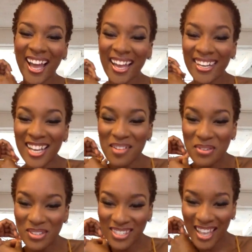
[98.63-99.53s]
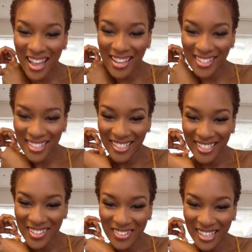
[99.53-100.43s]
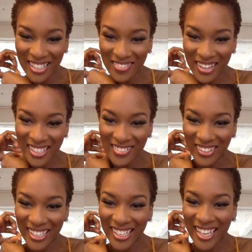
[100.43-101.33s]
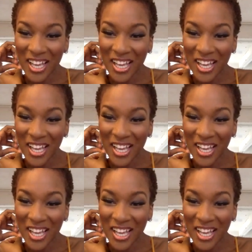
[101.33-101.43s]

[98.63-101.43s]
I love you, Styles. I love it. I love it. I love it.